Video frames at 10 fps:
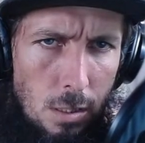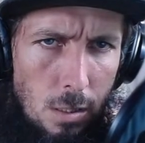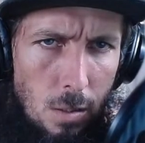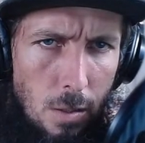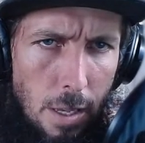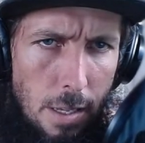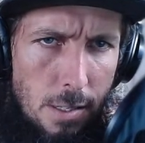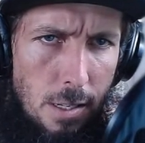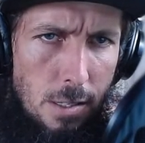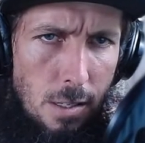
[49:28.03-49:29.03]
Okay,
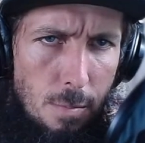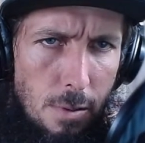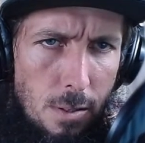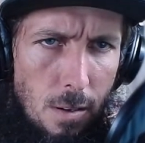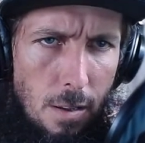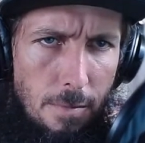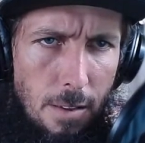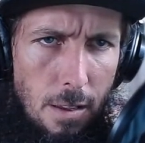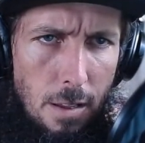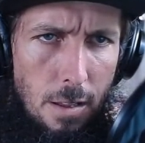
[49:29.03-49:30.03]
Cecily puts her
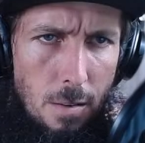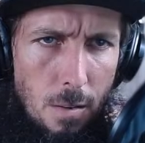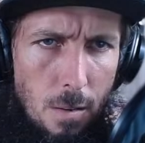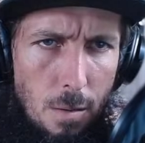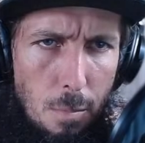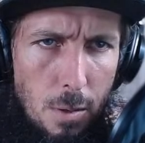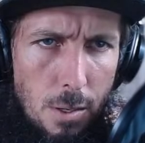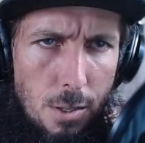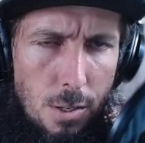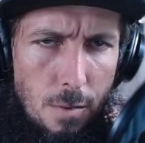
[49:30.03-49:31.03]
FAA under a
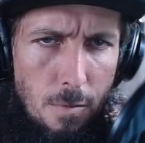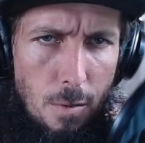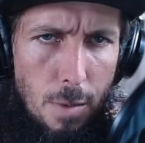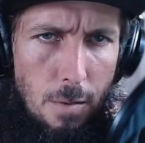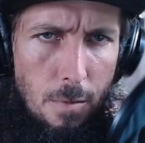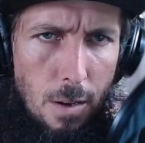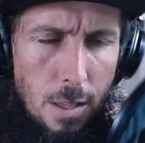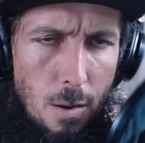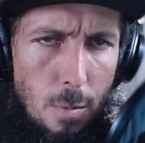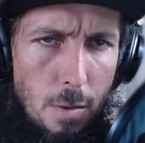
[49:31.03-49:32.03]
bush to ferment for a
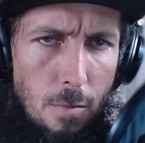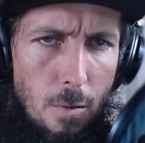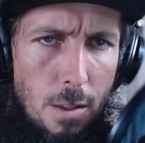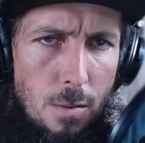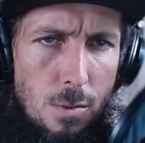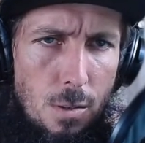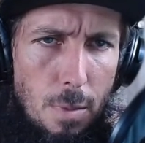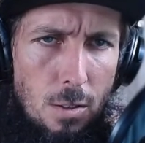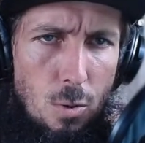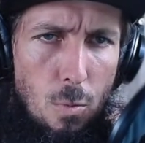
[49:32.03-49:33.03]
year before use,
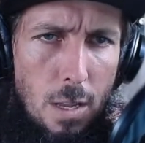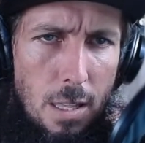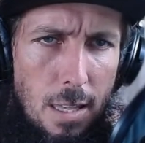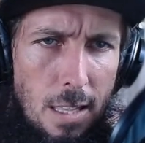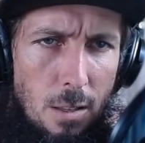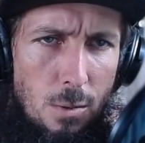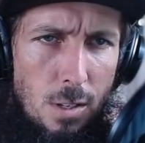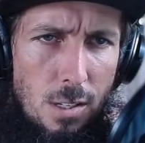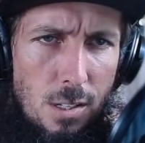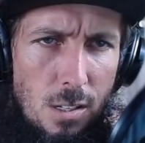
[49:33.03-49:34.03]
about 20
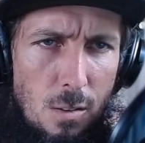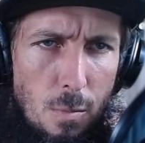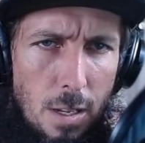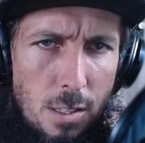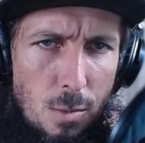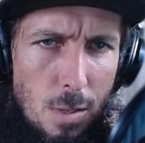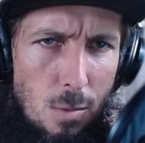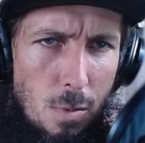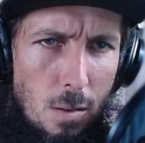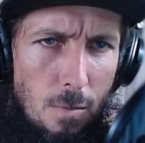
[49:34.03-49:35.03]
kilos. I seal mine,
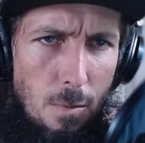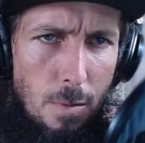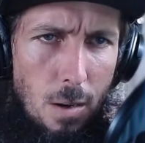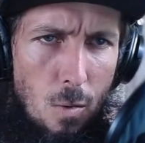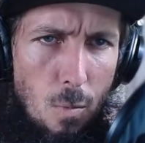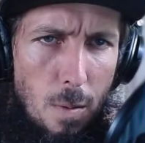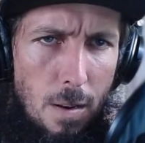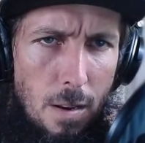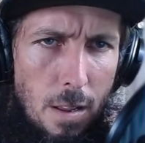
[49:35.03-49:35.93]
smells beautiful when opened.